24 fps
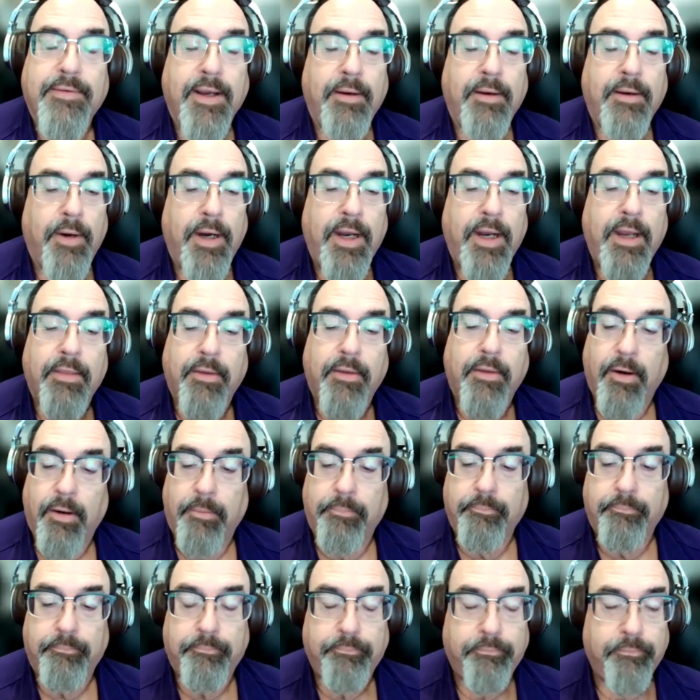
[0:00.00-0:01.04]
they were
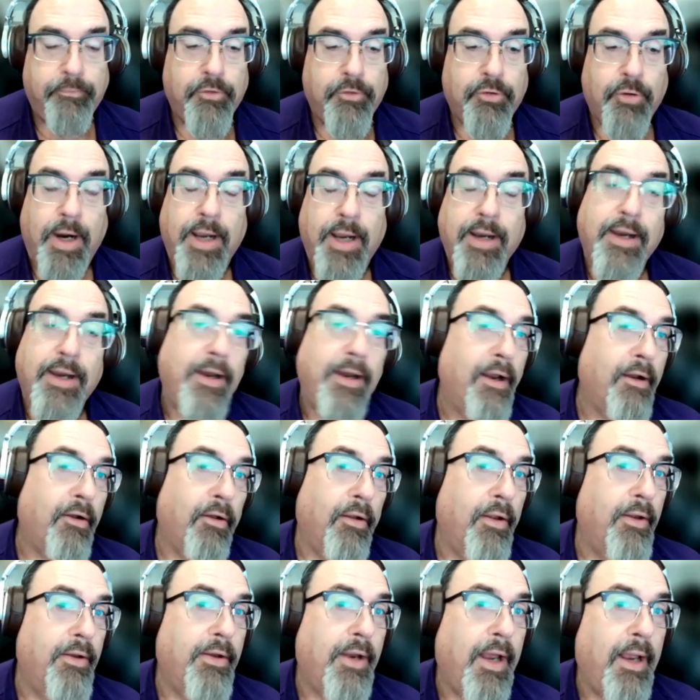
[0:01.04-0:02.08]
either trying to
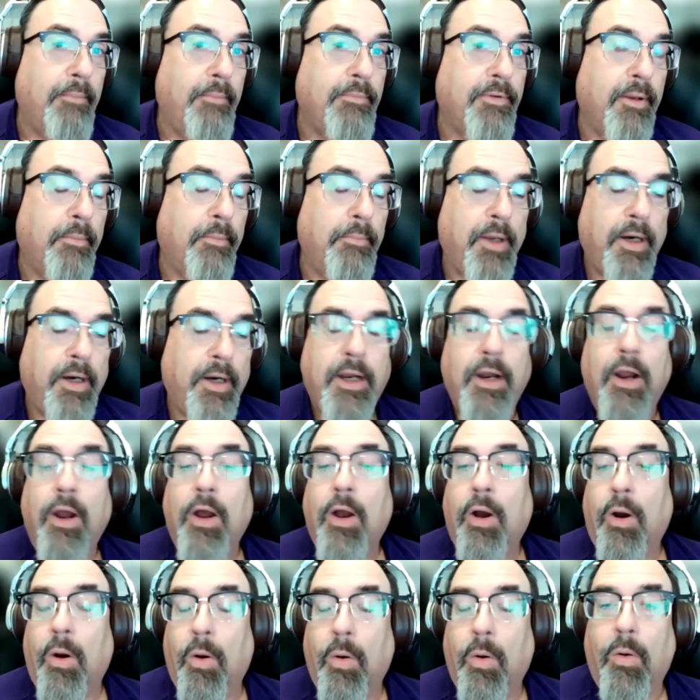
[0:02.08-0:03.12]
nickel and dime somebody
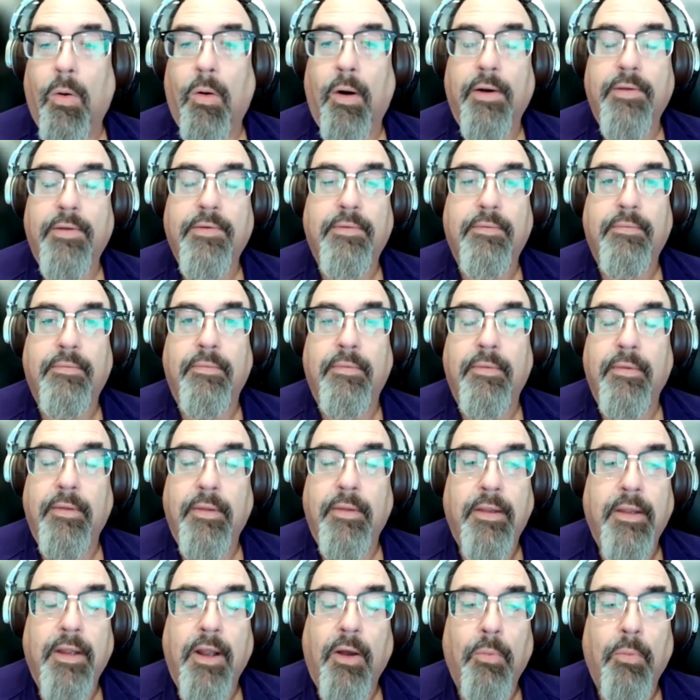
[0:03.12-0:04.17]
or
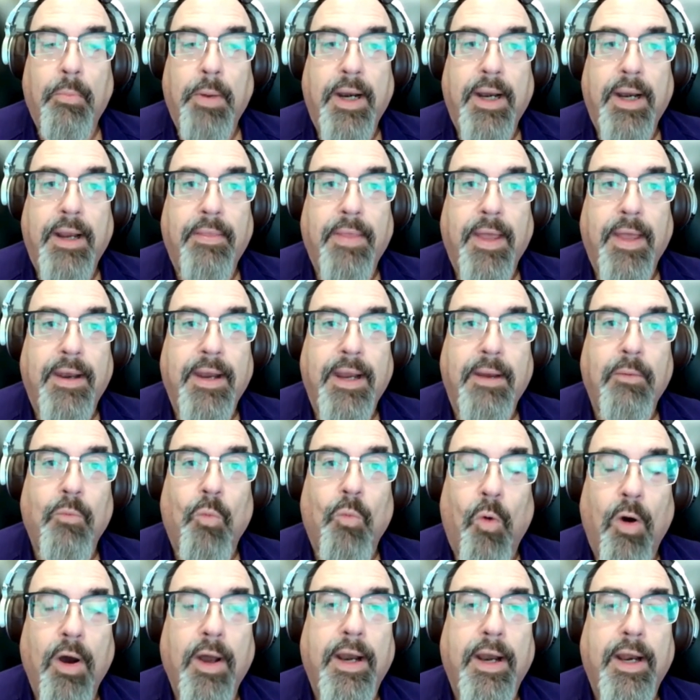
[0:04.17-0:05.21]
nobody that he
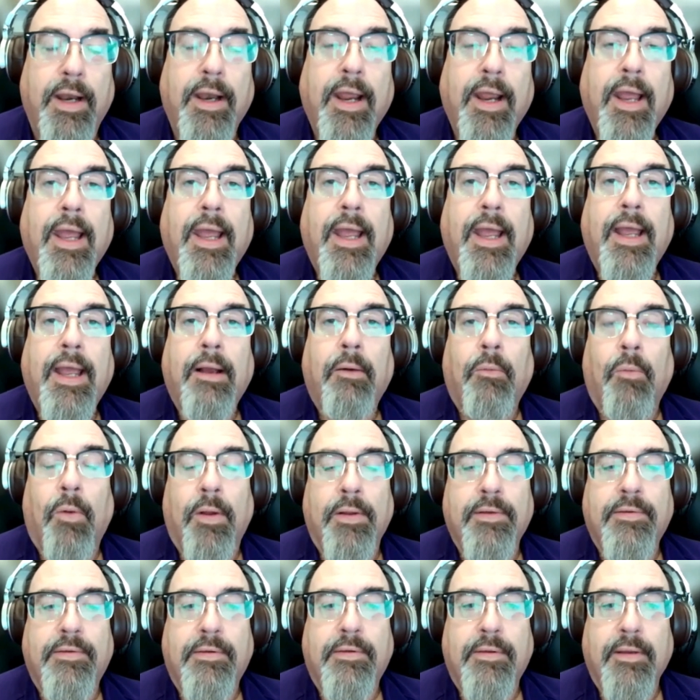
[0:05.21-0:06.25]
wanted
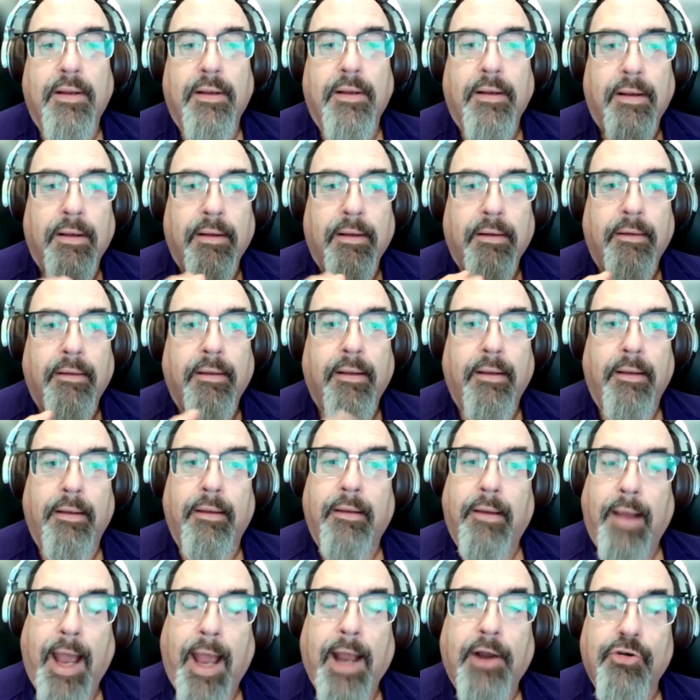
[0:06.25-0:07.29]
was
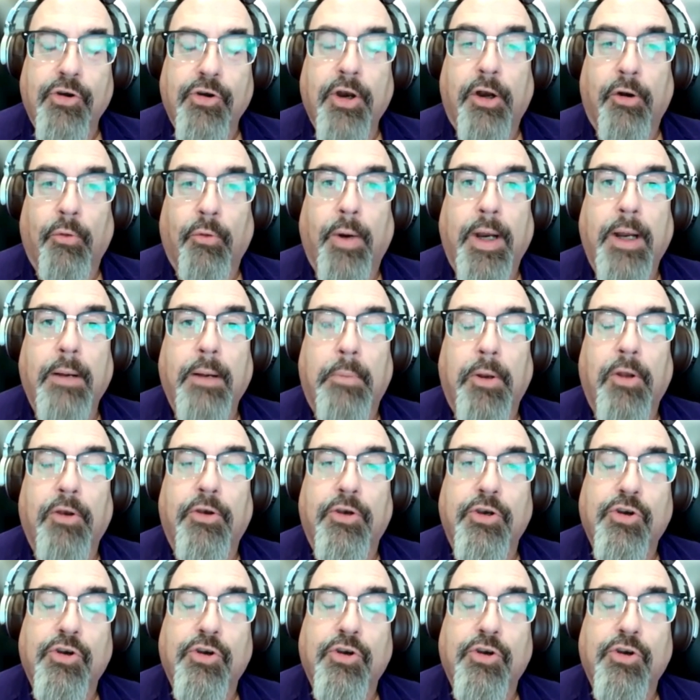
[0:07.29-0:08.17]
actually agreeable to